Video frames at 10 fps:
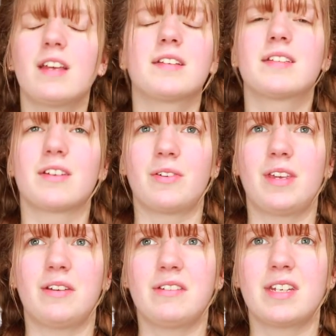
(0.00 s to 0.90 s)
is so
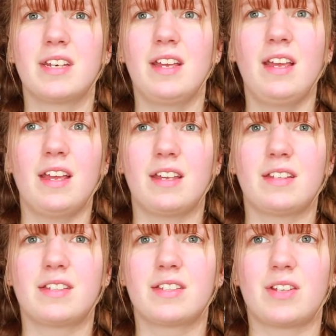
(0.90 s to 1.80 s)
cute.
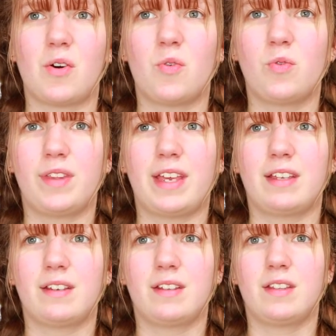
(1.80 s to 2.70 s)
It's so,
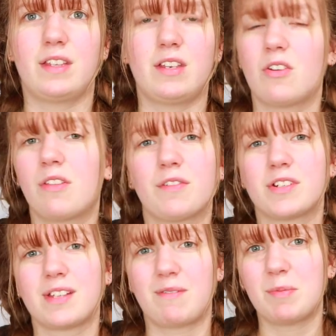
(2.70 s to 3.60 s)
like, you know, the
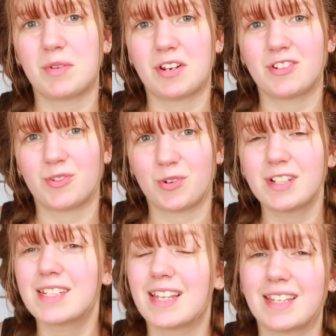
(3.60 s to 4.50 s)
first time you put on
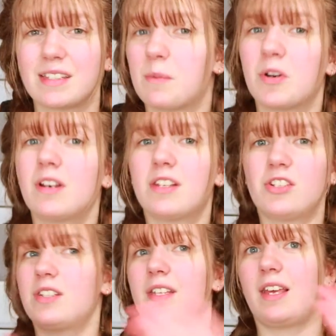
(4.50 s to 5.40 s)
shorts in the summer,
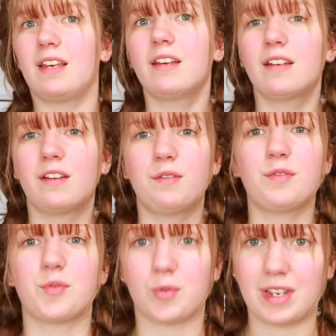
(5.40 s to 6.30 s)
it's just like
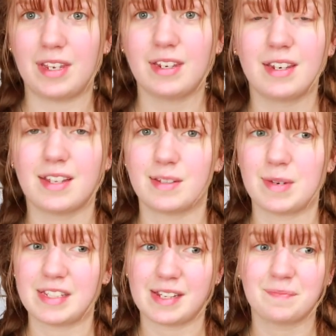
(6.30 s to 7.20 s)
freeing. It's
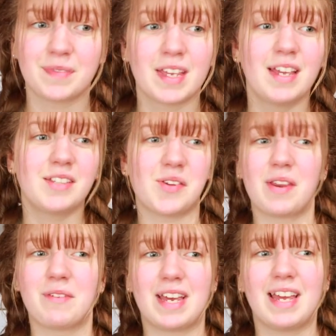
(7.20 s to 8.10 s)
amazing. So
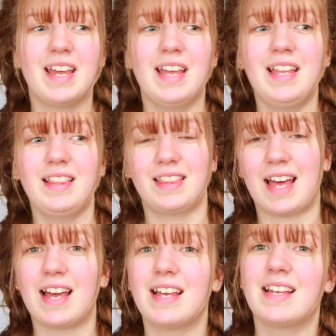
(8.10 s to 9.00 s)
anyway,
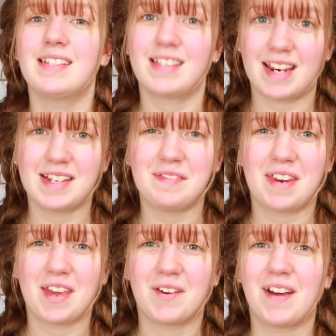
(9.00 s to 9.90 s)
that is today's
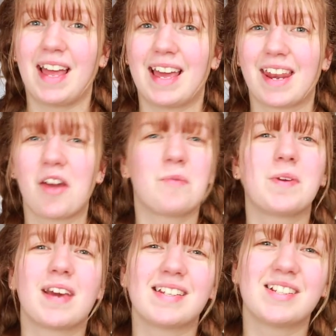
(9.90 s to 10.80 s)
video and I hope
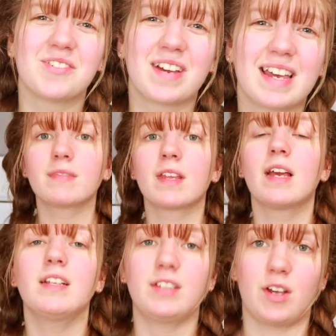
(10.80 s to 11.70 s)
you guys enjoy it.
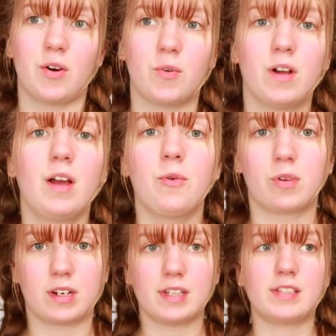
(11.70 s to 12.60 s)
So
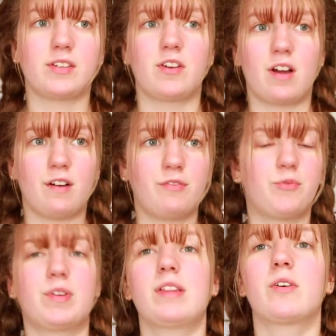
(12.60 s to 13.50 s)
I'm going to start off
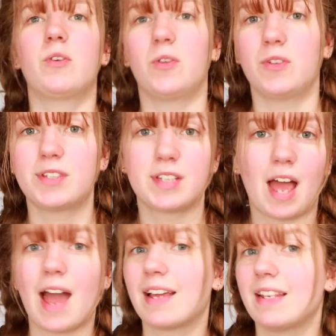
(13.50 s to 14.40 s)
with Kohl's.
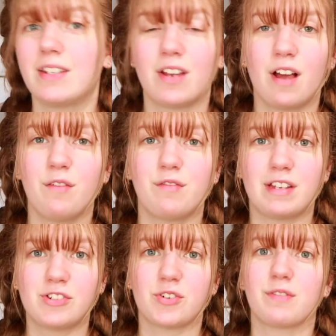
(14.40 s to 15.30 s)
I did not
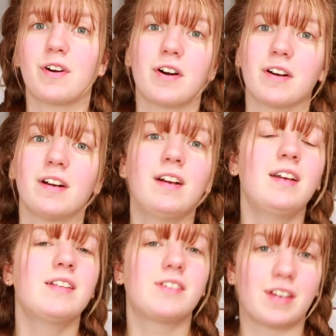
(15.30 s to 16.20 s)
venture far
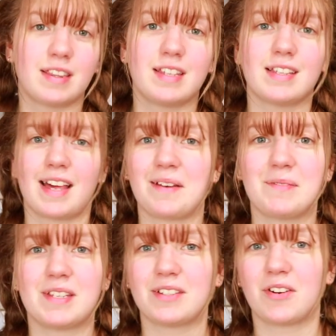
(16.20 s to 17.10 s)
to get these
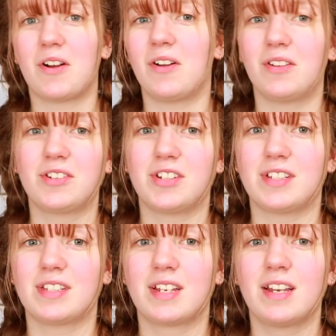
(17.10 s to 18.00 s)
items. These are all
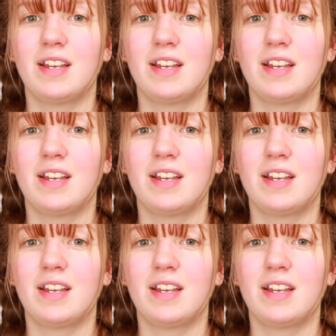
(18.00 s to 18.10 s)
just